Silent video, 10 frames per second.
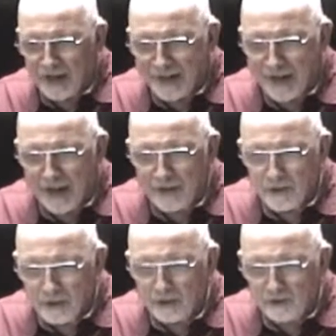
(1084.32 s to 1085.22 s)

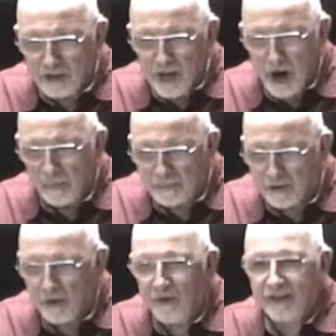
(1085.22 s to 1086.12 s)
again, using the
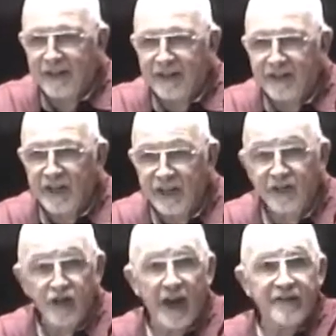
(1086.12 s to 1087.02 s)
opportunity to
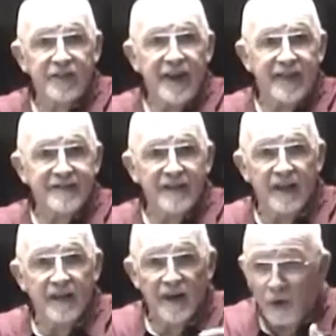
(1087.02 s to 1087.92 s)
teach as he has
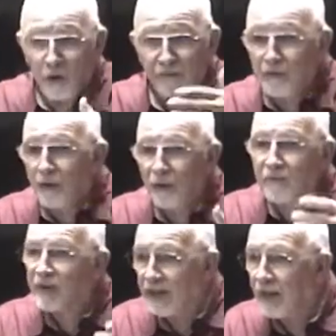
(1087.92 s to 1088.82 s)
done over and
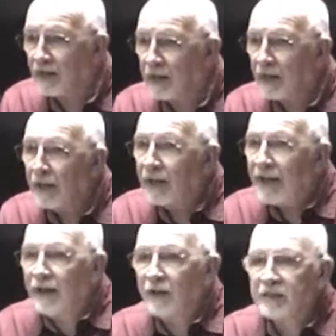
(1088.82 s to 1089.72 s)
over again,
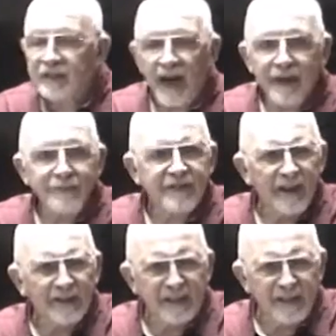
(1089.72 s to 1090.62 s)
he looks at him and says,
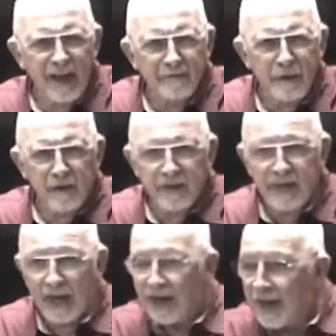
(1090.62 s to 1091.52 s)
let the dead bury the
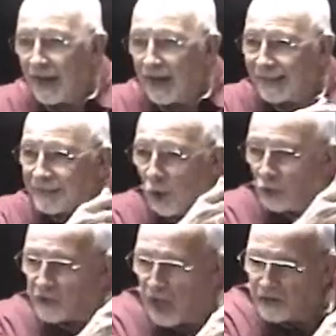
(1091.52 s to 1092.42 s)
dead. Let
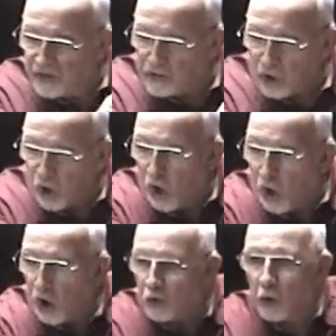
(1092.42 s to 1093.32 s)
those under the
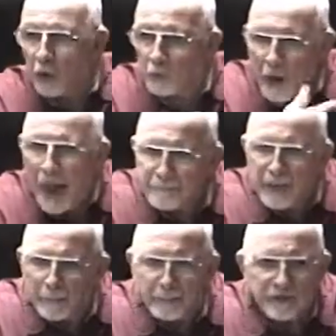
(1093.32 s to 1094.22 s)
law who are wrapped
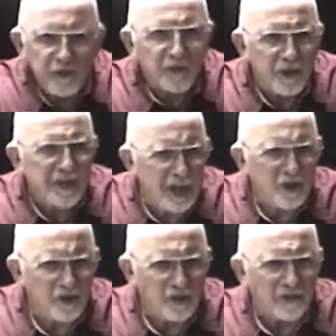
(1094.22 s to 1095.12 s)
up in the
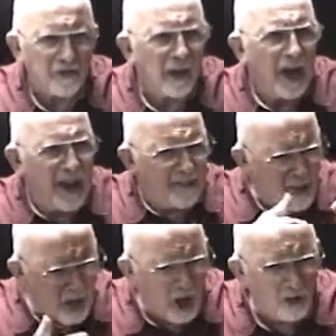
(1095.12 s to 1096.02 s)
traditions and
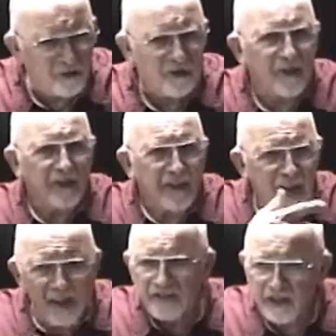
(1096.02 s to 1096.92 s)
the culture and the
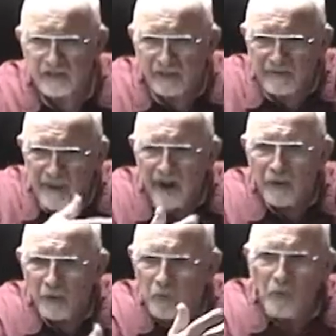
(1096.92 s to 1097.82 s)
ethics of
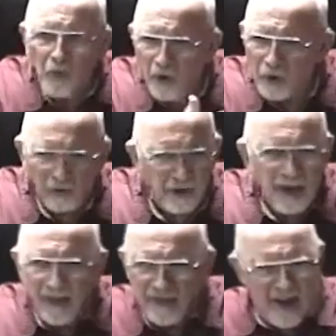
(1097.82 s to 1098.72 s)
their world
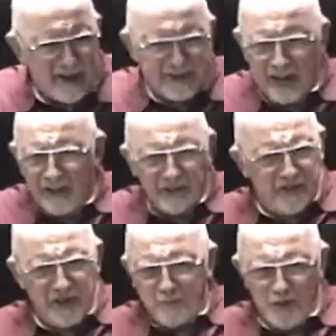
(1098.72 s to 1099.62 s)
that
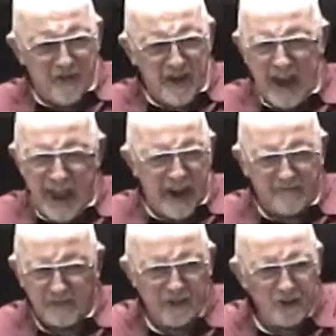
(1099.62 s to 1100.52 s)
tells them what they
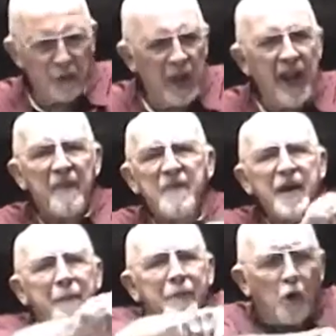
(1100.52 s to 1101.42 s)
have to do, let
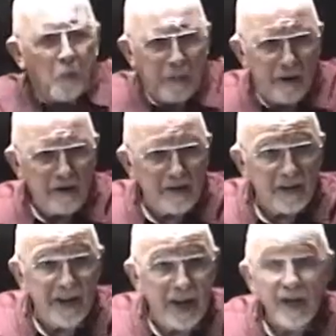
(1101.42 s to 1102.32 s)
them go bury the
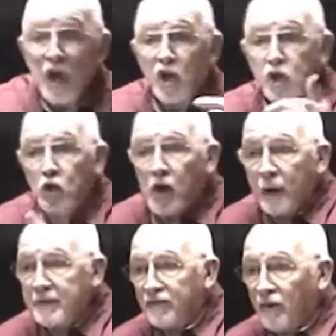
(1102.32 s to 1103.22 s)
dead. You
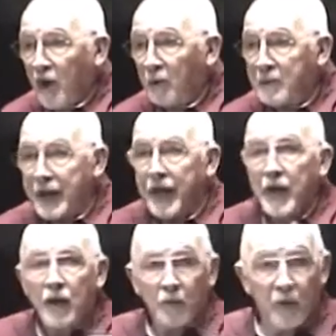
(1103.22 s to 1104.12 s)
come and follow me.
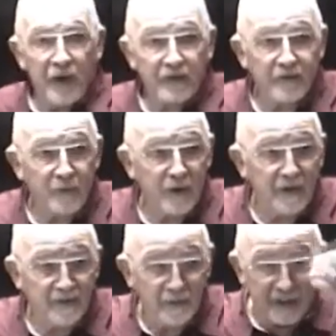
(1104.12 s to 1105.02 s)
What is
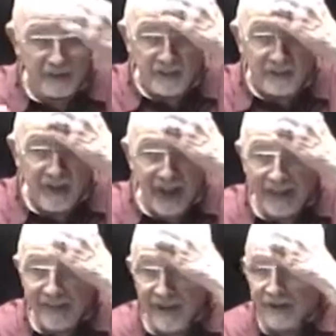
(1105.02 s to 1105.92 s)
he
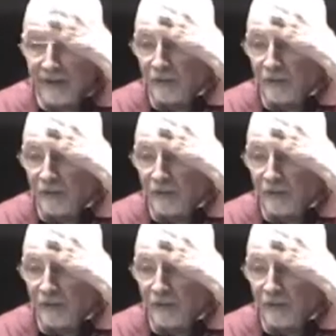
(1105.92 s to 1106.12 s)
saying there